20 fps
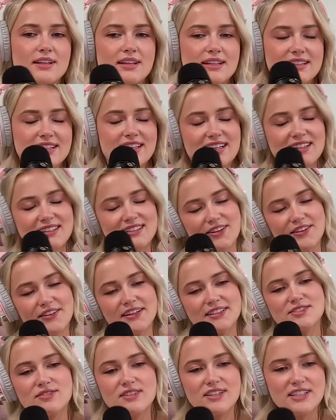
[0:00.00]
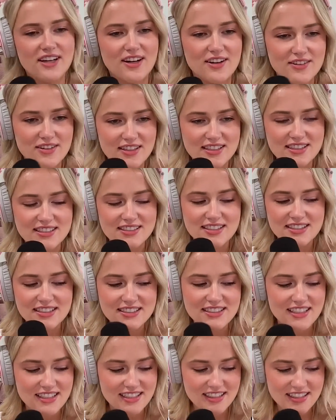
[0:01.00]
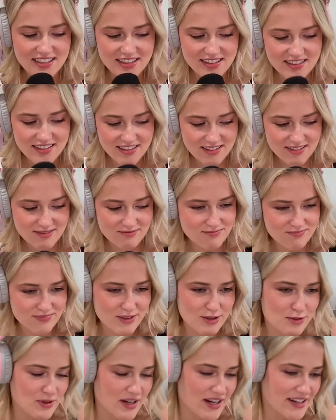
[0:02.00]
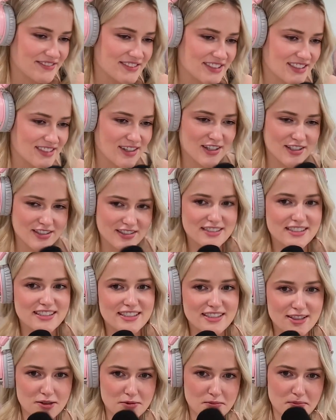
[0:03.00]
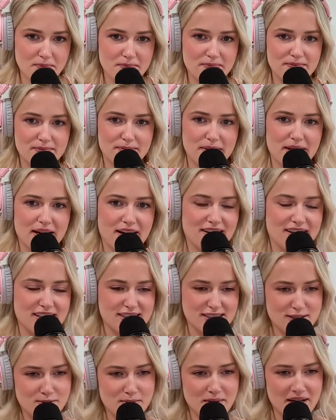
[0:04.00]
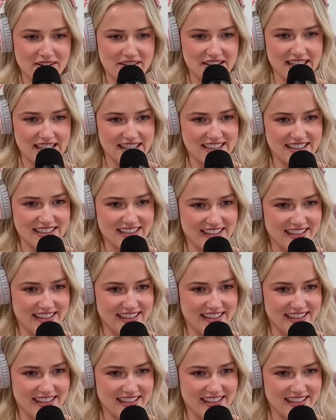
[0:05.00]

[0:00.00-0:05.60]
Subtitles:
Yeah, no, that's really awkward because then it's like you have to talk to your parents about it.